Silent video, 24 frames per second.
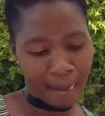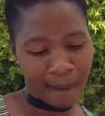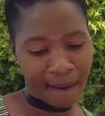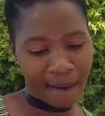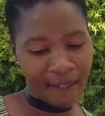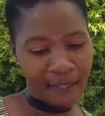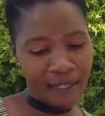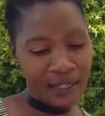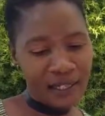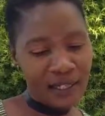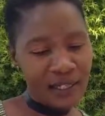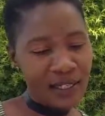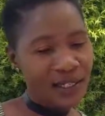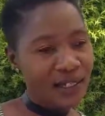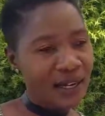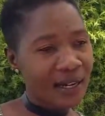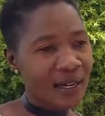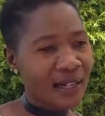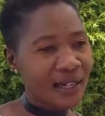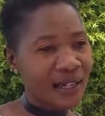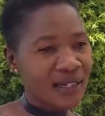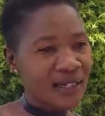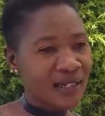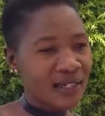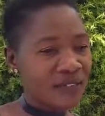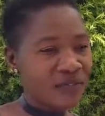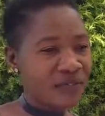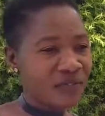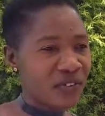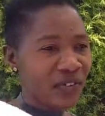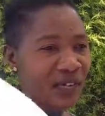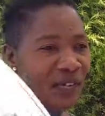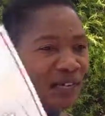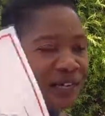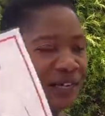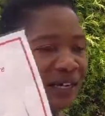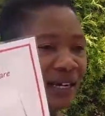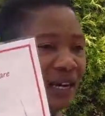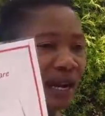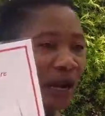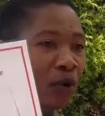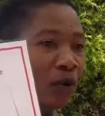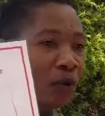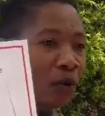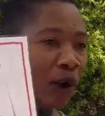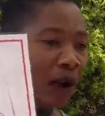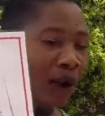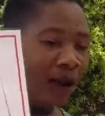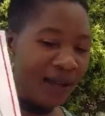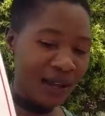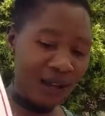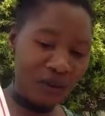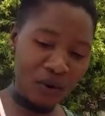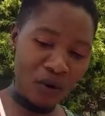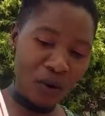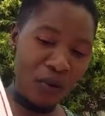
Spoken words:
And this is another certificate that I